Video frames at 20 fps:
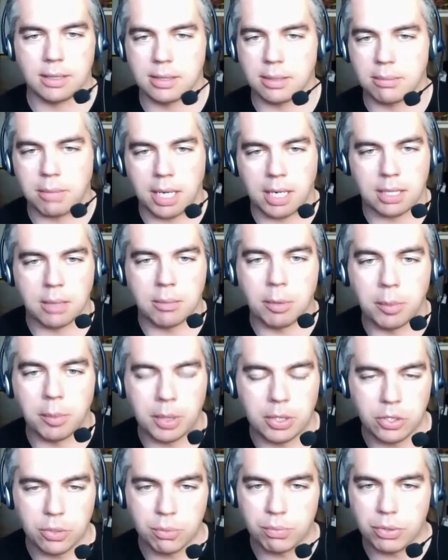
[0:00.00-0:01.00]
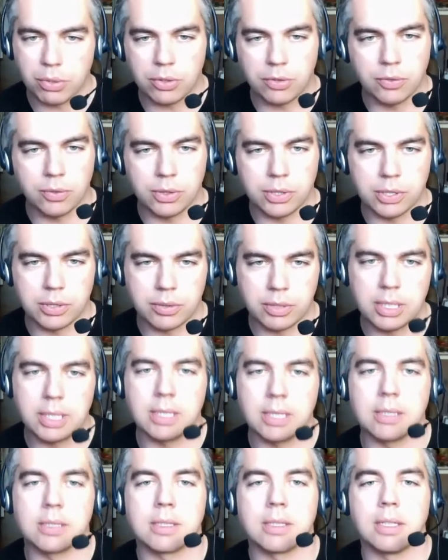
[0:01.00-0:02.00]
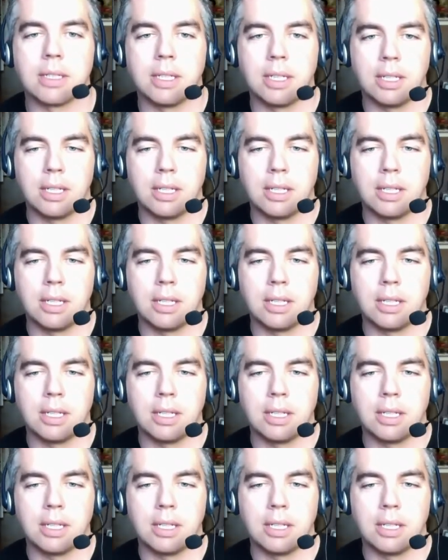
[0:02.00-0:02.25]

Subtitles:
to mock up a bunch of beautiful screens,